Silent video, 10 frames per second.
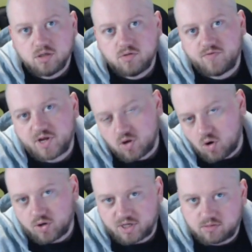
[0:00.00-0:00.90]

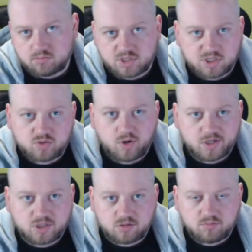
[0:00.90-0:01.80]
recording
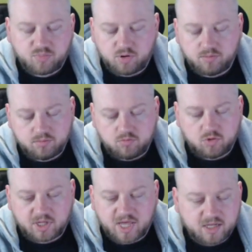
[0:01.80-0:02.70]
situation. But
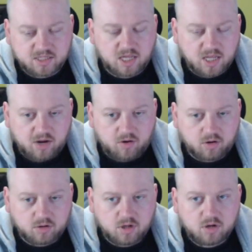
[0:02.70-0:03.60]
we'll get into that later
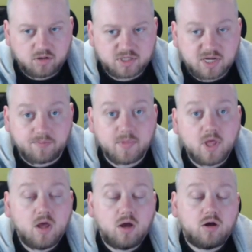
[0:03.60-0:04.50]
on another time.
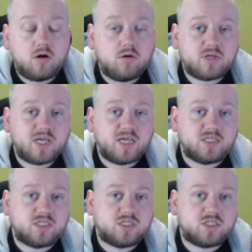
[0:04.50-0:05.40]
Okay,
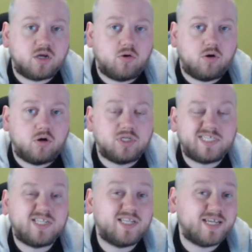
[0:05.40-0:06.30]
so
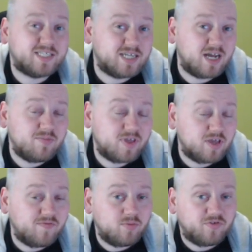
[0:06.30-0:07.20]
until next time,
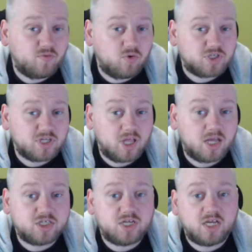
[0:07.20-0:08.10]
thank you very much for watching.
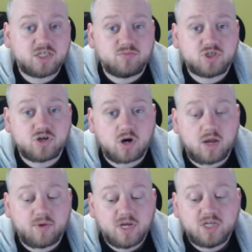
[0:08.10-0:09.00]
Like, share,
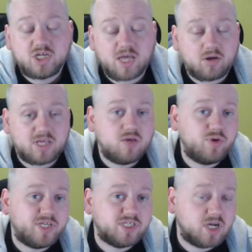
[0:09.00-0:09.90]
subscribe. Check out
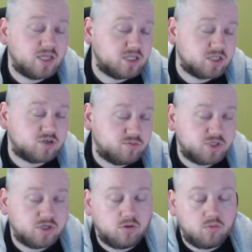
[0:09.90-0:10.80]
Kiwi Design in the
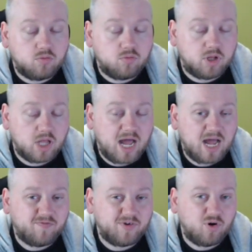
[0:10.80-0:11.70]
description. We'll
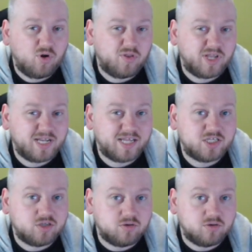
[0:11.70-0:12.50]
have all the links you